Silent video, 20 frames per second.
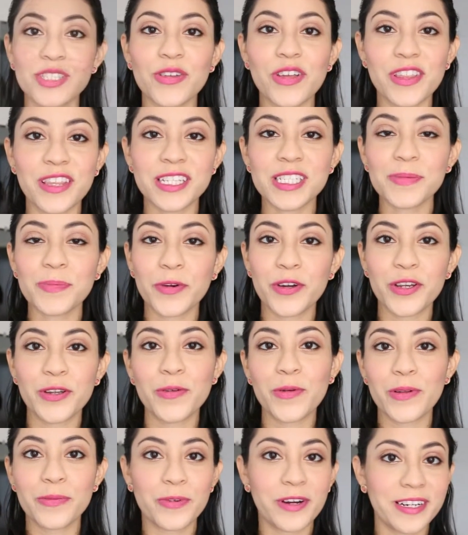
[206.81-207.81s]
So at this point
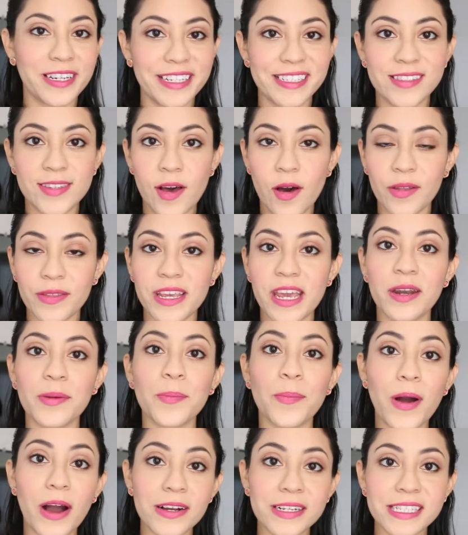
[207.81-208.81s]
you already saw the
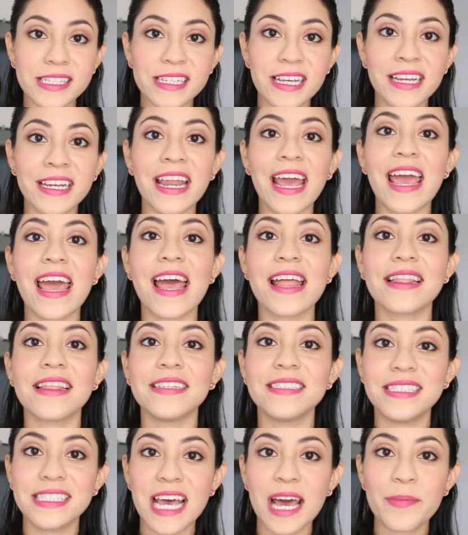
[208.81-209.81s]
unboxing and
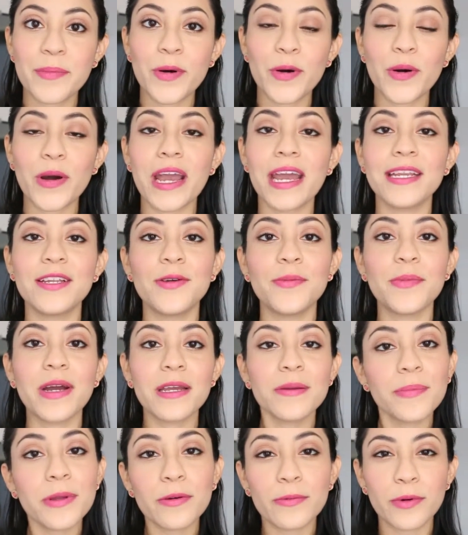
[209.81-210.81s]
the demo and you
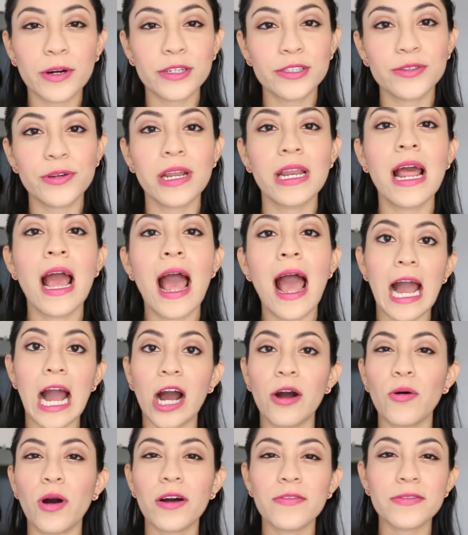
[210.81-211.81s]
might be wondering
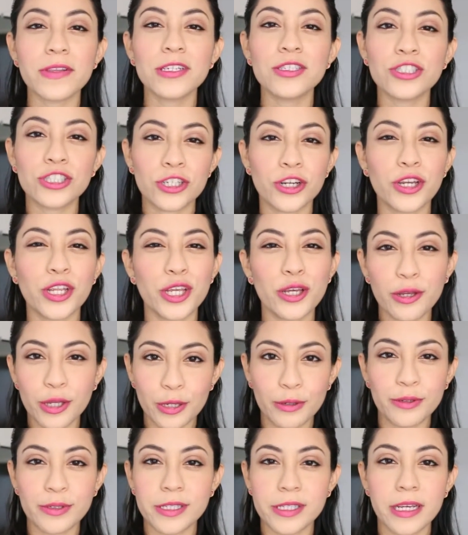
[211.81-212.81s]
how often should you
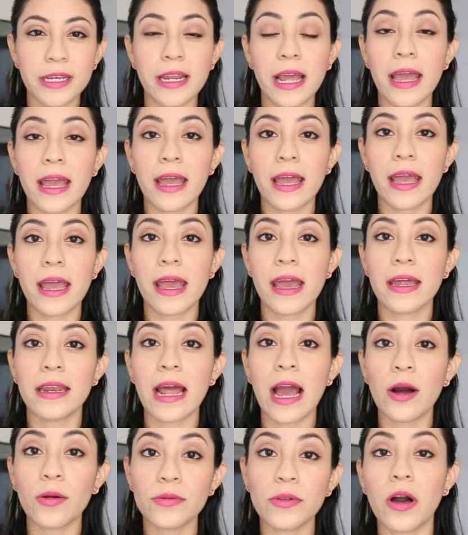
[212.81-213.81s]
use it
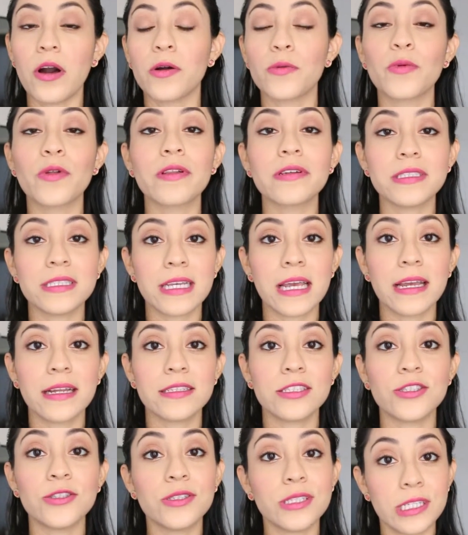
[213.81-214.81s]
and how long will it
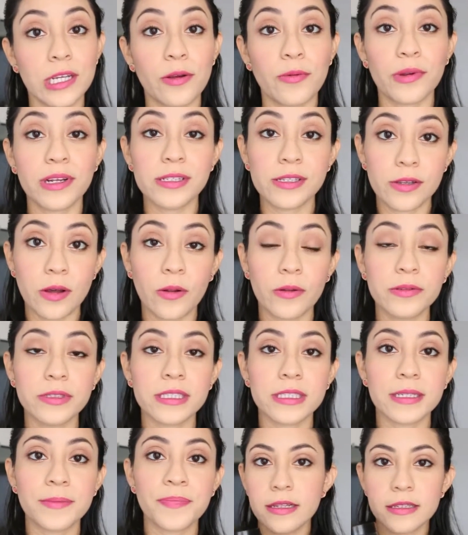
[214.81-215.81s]
take to see
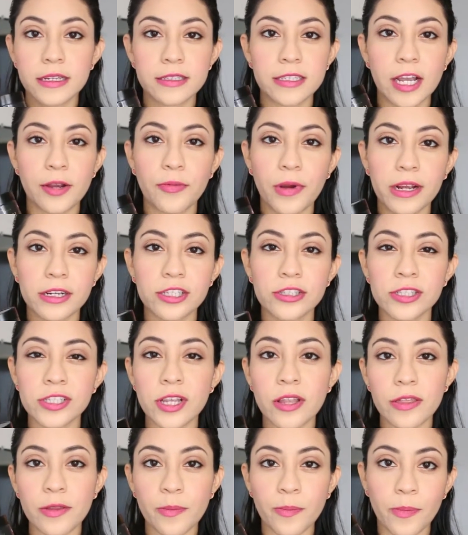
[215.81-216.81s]
results? The
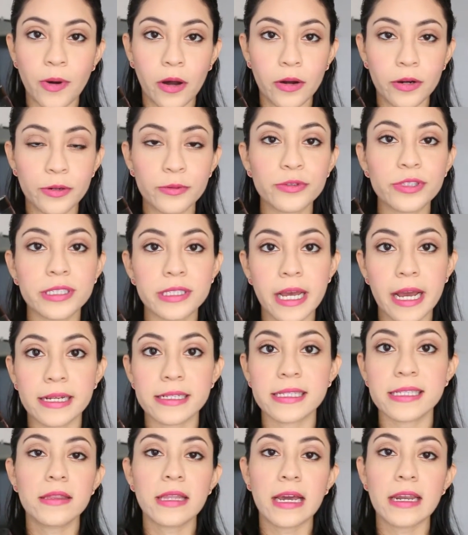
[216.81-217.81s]
directions on the bottle
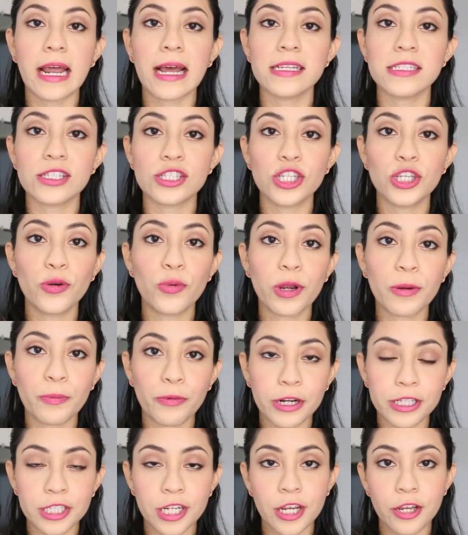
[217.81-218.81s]
says that as you are
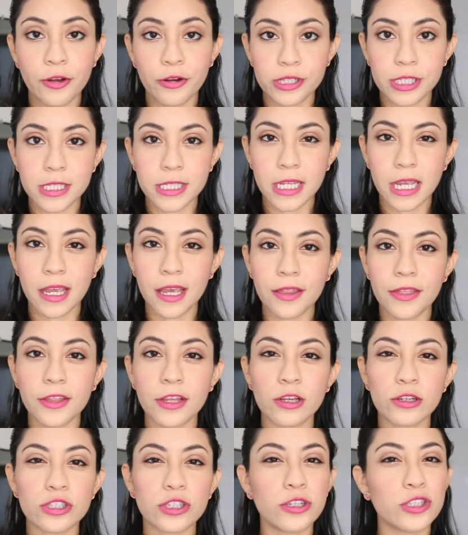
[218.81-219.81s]
brushing your teeth,
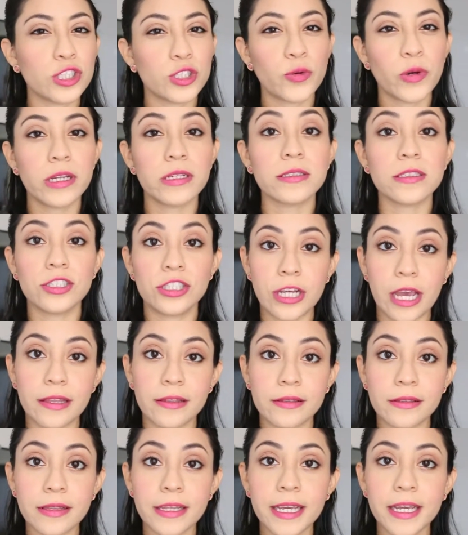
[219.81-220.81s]
you should do it
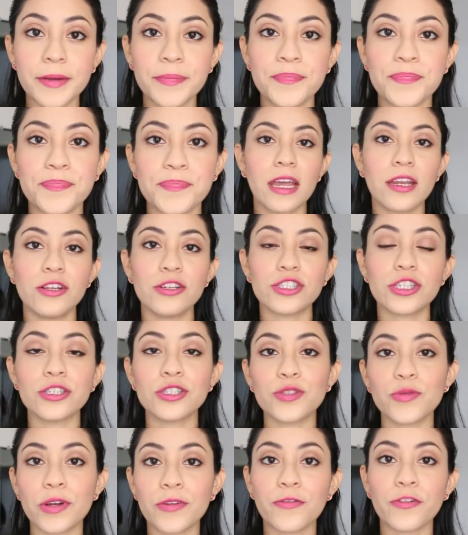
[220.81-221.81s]
gently and you
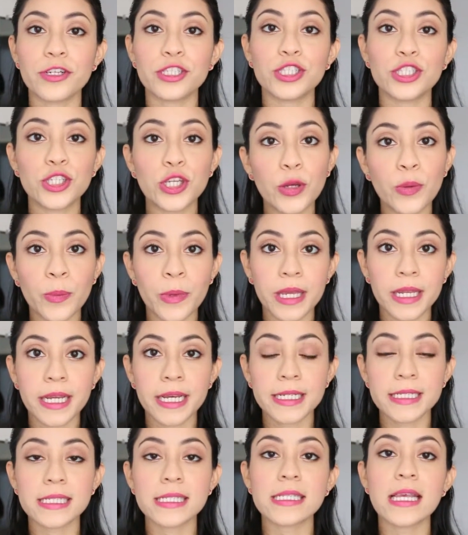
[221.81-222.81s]
should do it for two
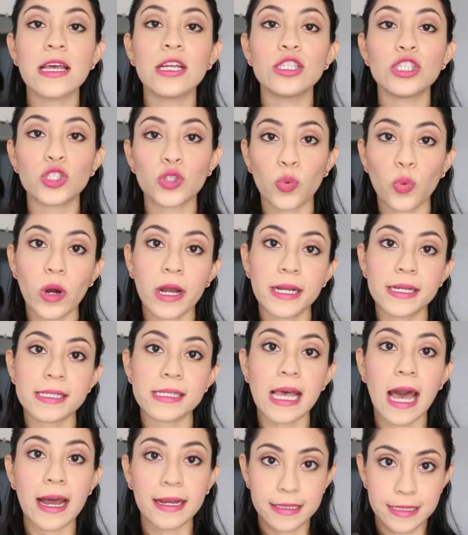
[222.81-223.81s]
minutes
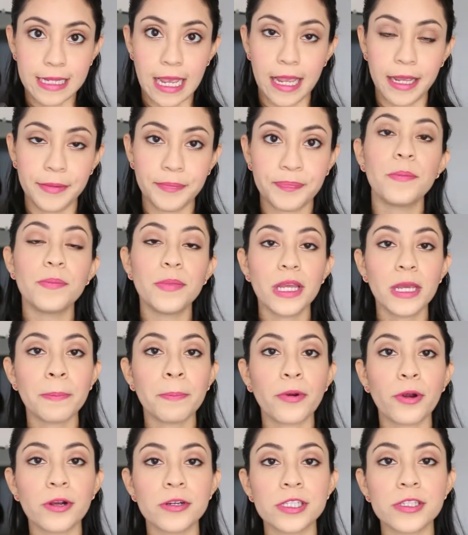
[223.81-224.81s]
twice a day. Me
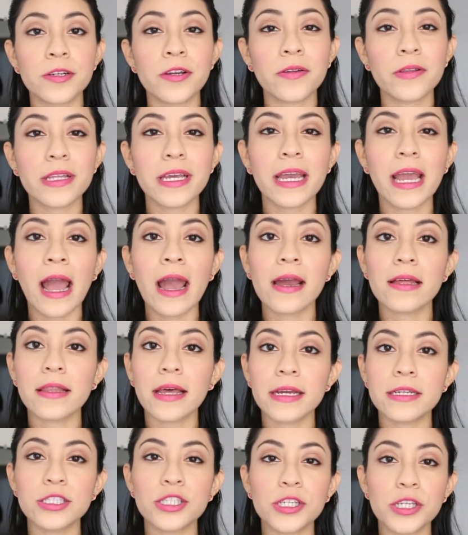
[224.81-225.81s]
personally, I
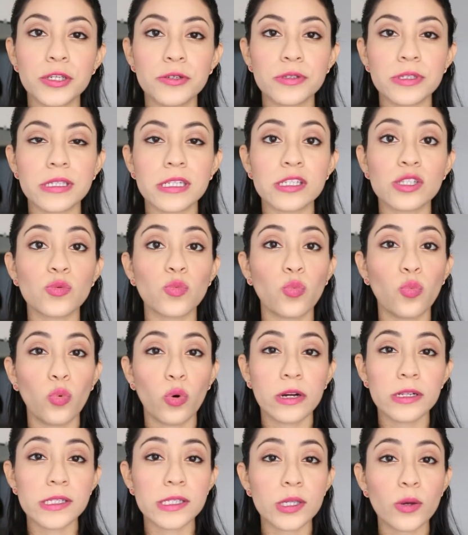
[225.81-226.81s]
like to use this
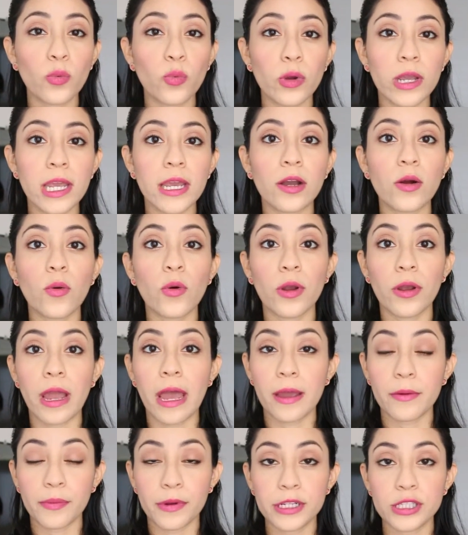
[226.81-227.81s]
once a week or
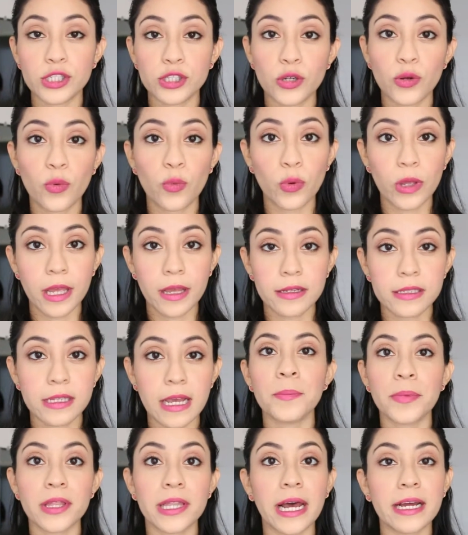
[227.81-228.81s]
every two
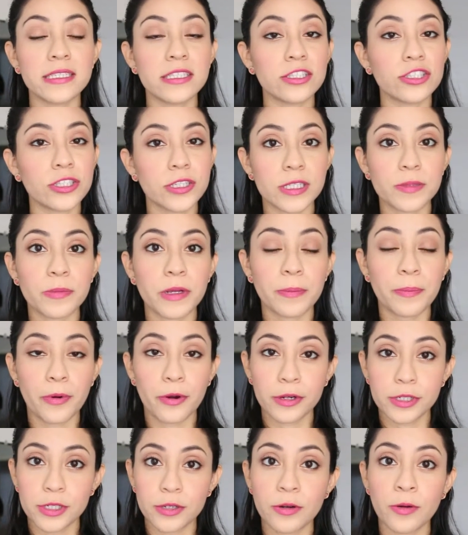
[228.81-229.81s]
weeks, but that's just my
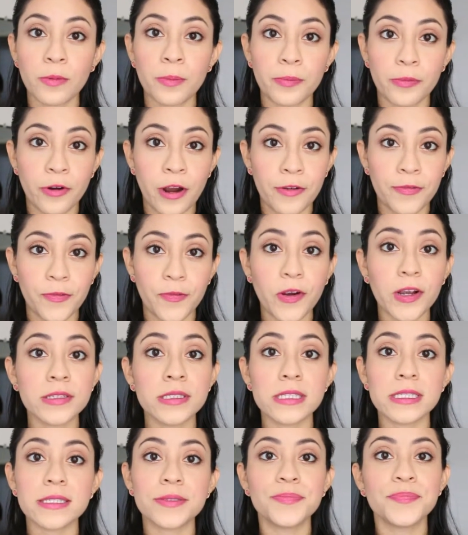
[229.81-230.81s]
personal
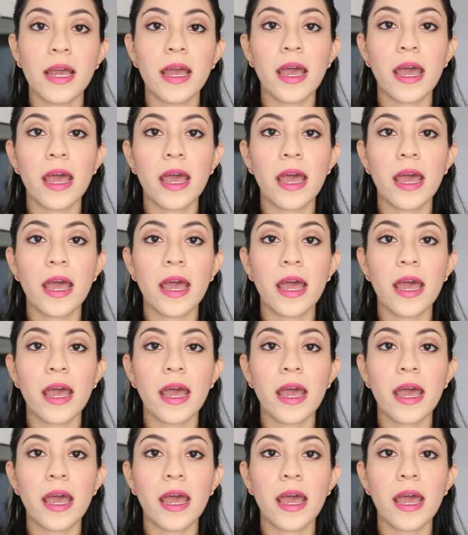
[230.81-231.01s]
preference.